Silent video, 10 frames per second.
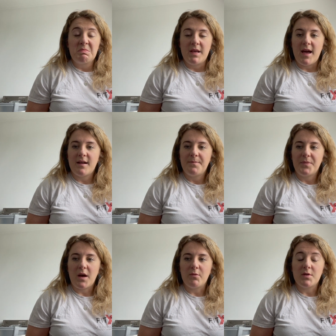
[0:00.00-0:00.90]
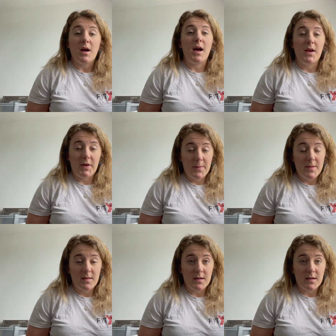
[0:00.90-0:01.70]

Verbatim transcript: yeah, I would highly recommend